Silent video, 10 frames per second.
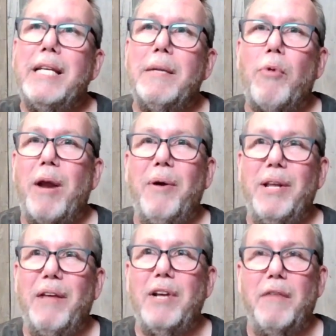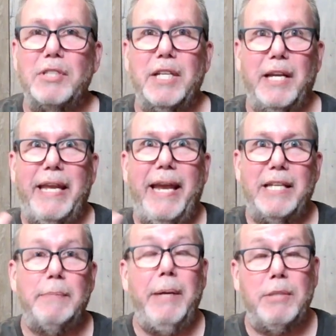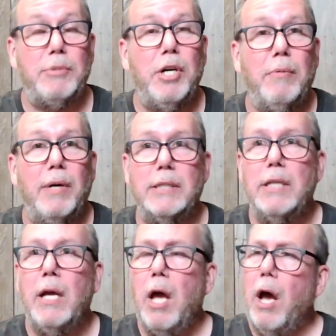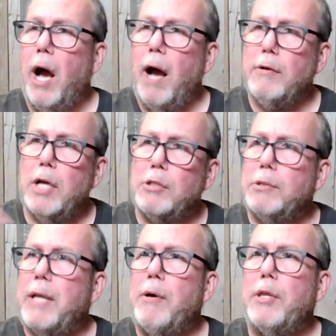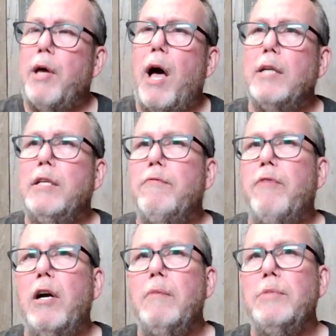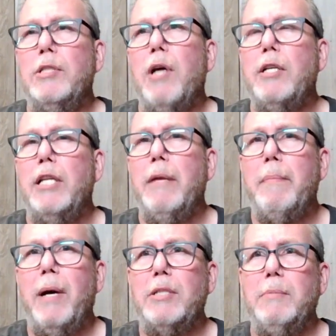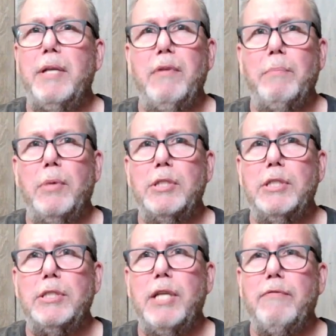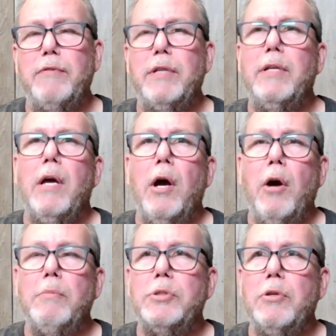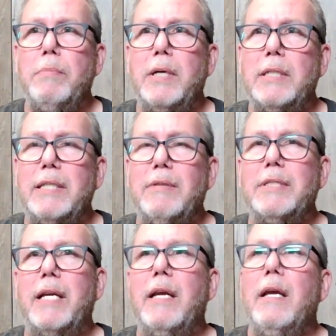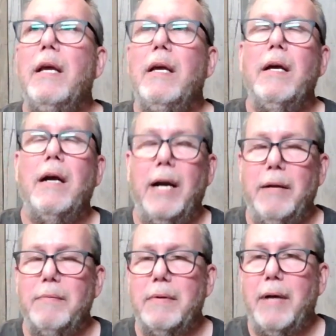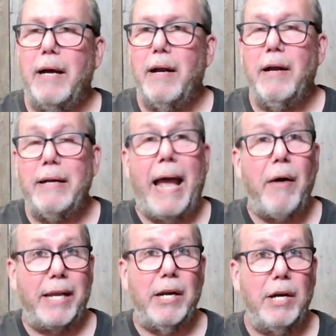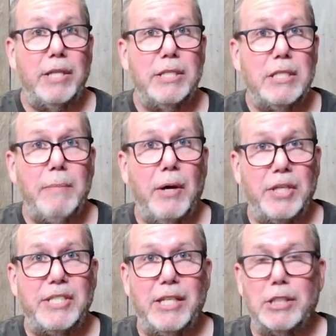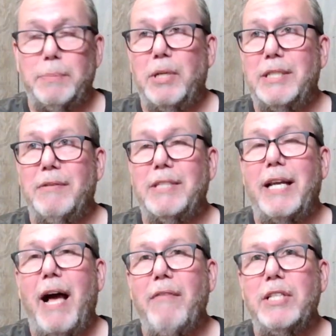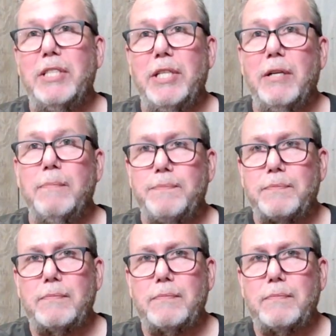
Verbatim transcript: picked up right where he left off. It was like a canned speech. I'm sure it was. I was also down at the Ogden farms and talked to them about some different books and stuff and homeschool books. And I was like, all right, I, now I can already smell the salesperson. I was like, obviously you're,